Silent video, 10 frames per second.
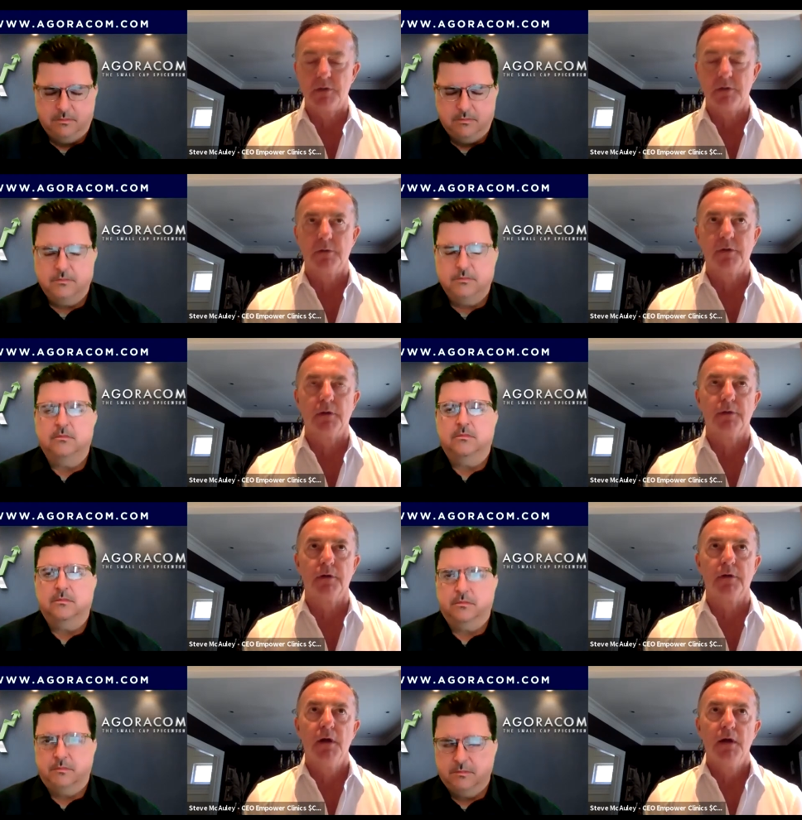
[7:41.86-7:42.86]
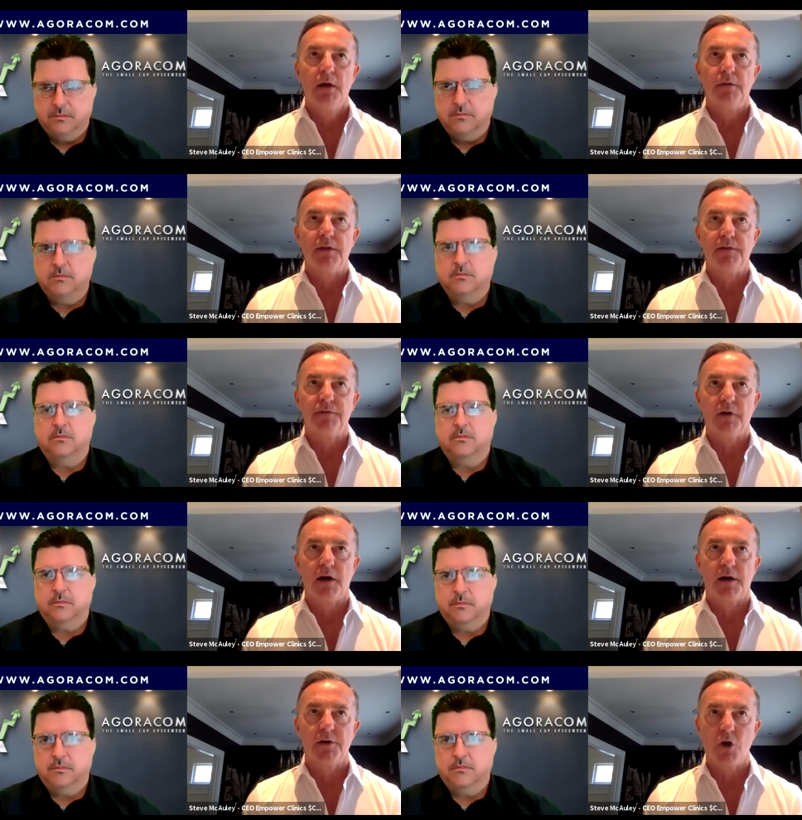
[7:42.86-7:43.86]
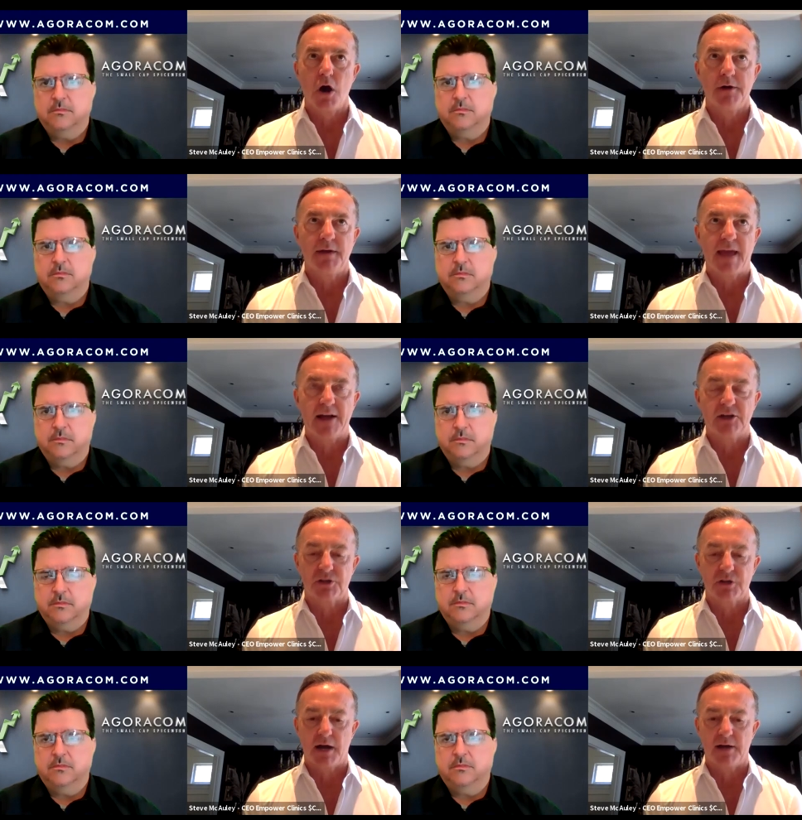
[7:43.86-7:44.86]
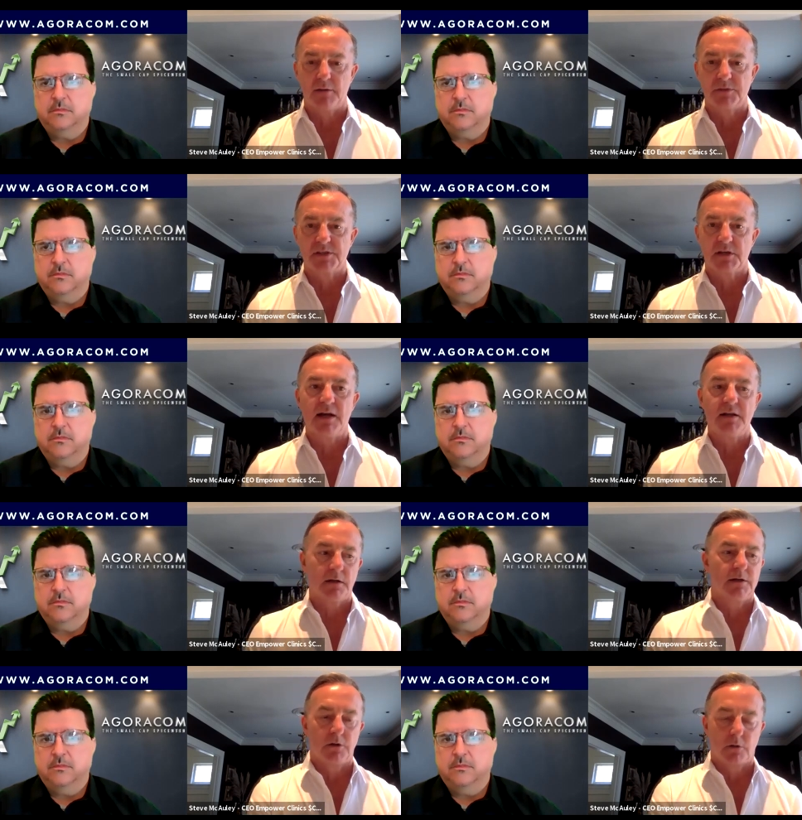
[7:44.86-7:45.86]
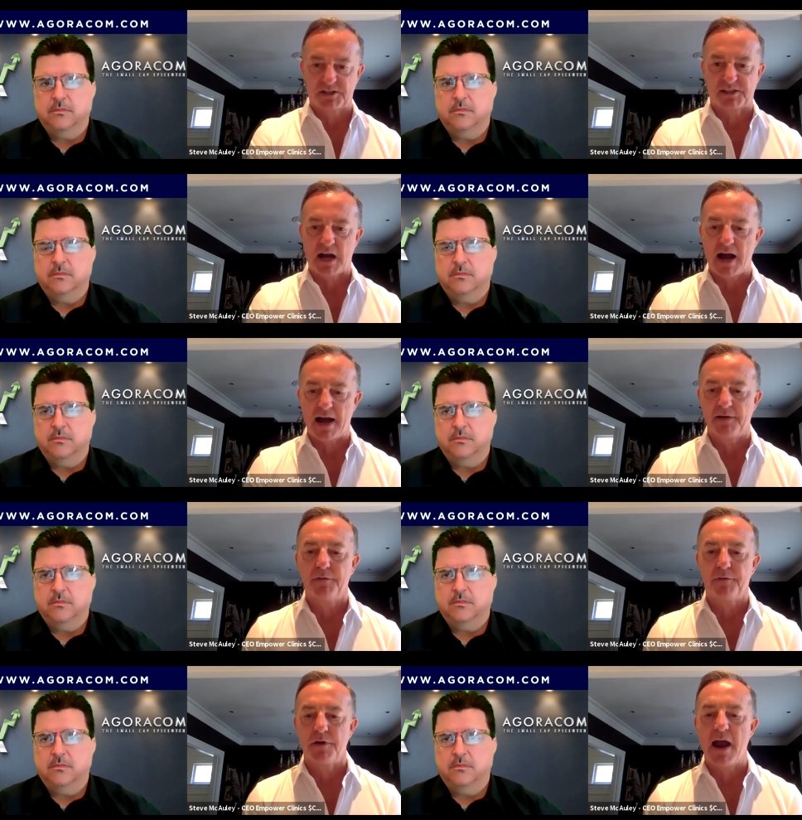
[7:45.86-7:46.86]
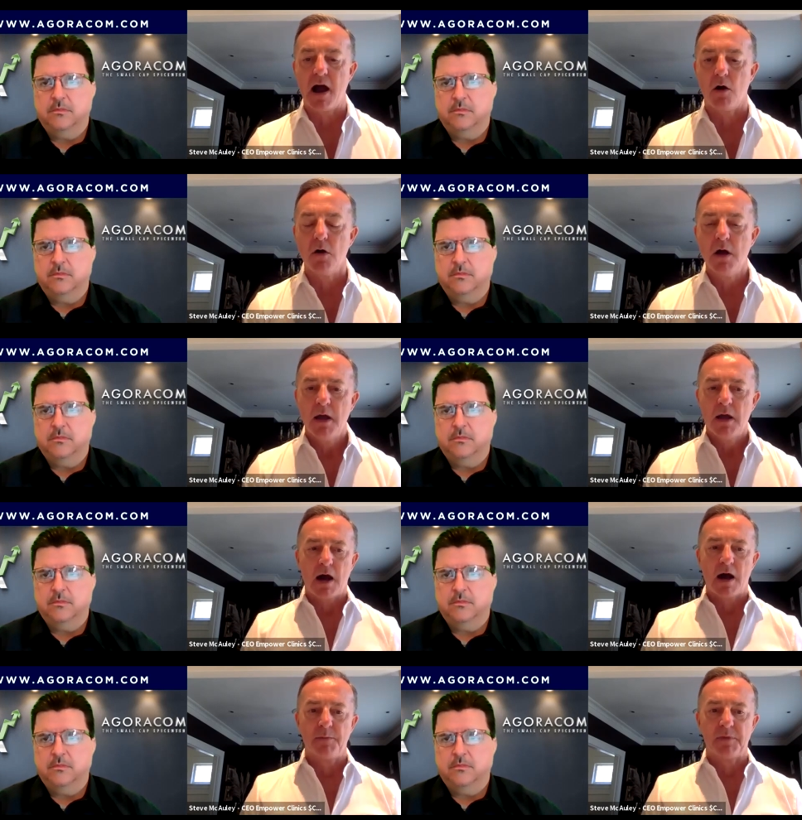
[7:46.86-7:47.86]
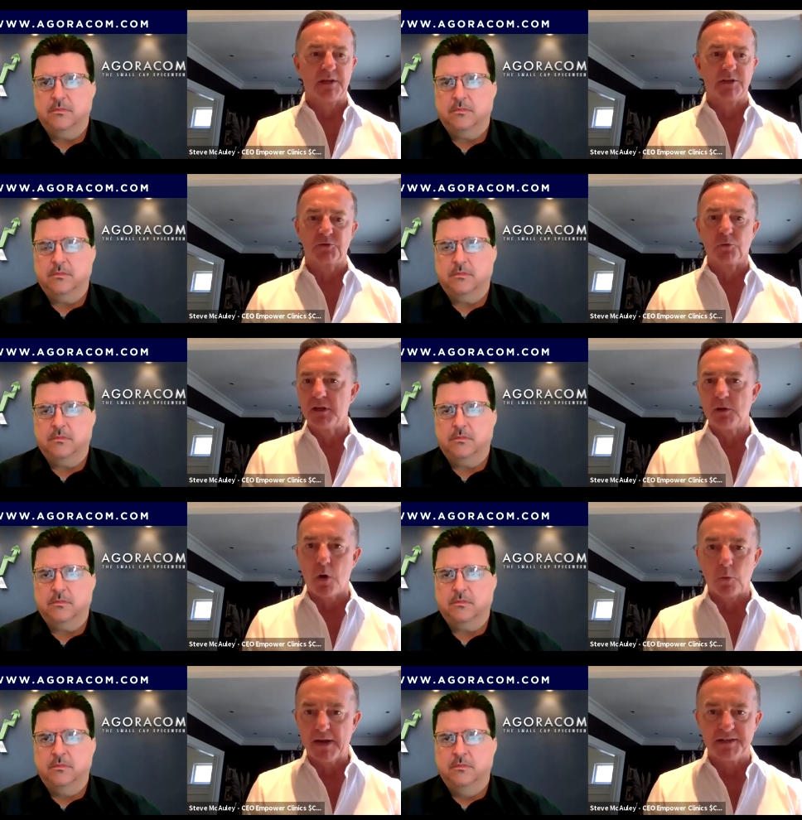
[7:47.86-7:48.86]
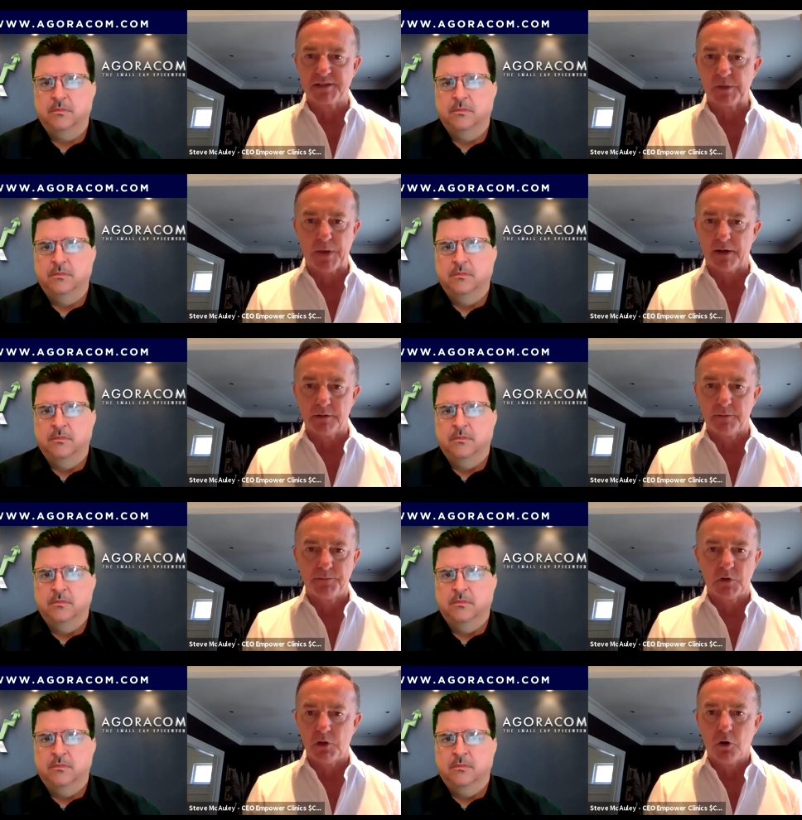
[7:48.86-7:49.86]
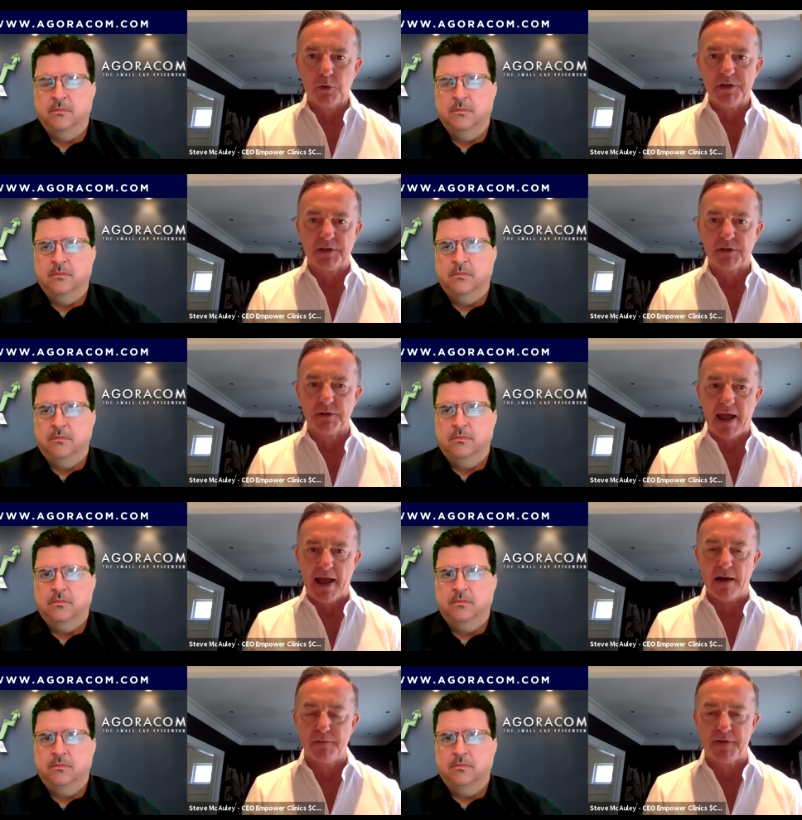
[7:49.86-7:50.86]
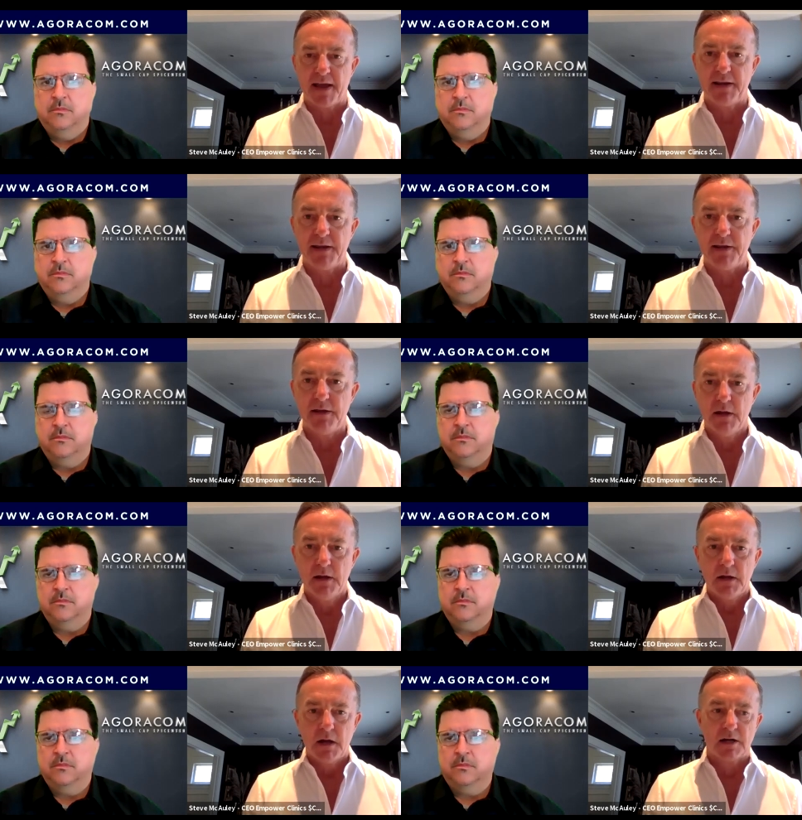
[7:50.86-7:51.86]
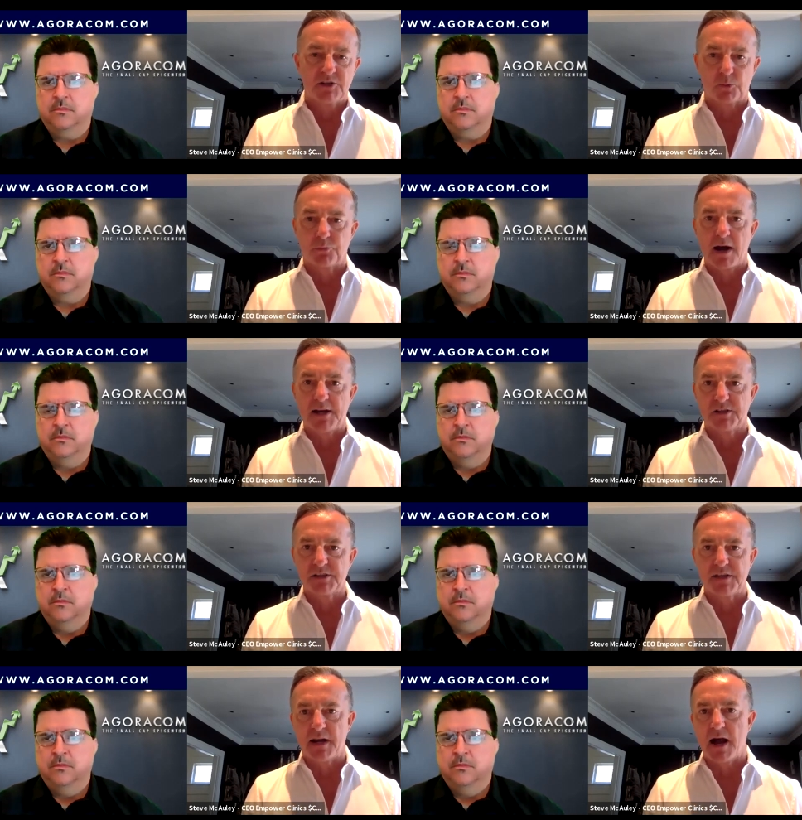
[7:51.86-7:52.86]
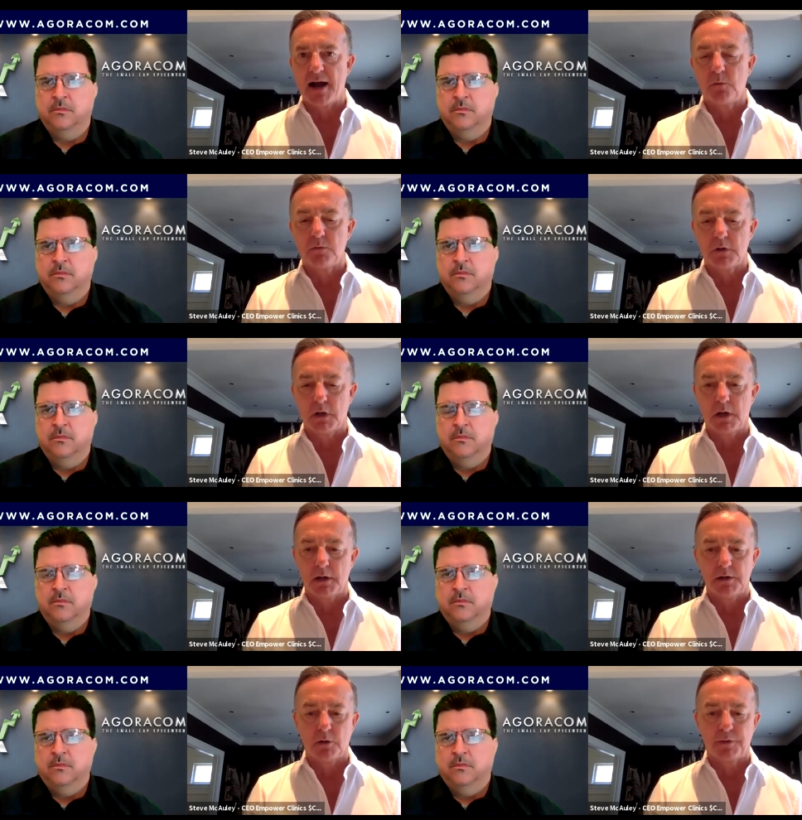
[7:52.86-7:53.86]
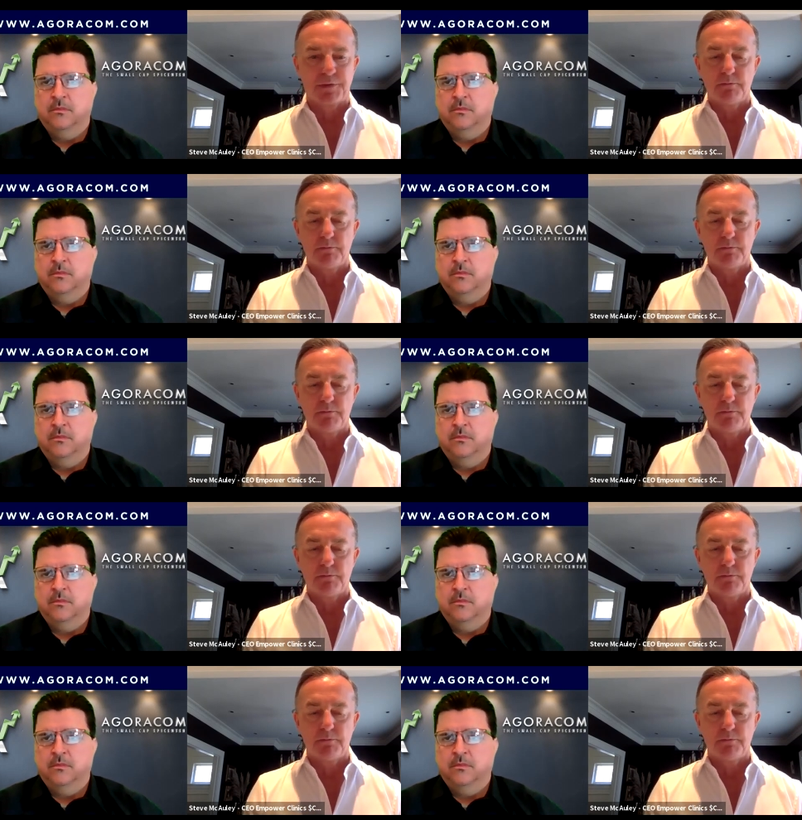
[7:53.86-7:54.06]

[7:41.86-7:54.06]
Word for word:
Speaker 1: you know the the the uh, non-cash items, you know, aside for now, um, is really what we anticipated. You know, we didn't have any uh, surprises that I uh, you know